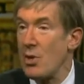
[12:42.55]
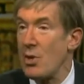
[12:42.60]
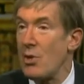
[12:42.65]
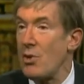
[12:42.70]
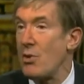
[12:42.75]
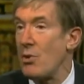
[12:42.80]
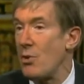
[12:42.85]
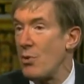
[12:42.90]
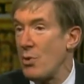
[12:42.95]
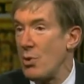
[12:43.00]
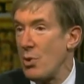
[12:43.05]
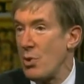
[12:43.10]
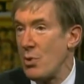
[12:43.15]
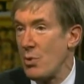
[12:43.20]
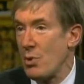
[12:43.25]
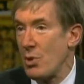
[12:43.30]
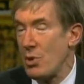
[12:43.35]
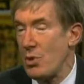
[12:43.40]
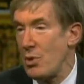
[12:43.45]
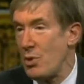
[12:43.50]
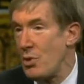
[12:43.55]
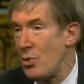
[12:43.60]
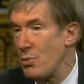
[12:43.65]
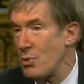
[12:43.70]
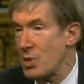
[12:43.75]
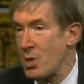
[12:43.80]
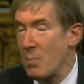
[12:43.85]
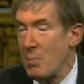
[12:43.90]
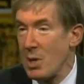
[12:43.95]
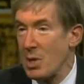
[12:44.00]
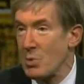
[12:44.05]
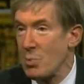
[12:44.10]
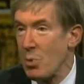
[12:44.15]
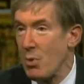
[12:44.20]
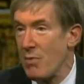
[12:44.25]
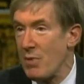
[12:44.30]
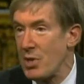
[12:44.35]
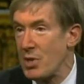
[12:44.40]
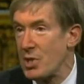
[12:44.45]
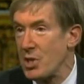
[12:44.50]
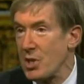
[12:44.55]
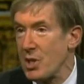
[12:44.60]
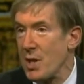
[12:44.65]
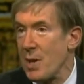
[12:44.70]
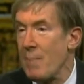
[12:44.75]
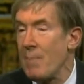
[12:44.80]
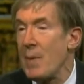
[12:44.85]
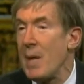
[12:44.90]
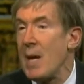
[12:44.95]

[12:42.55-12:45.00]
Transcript: You you can use it much more efficiently.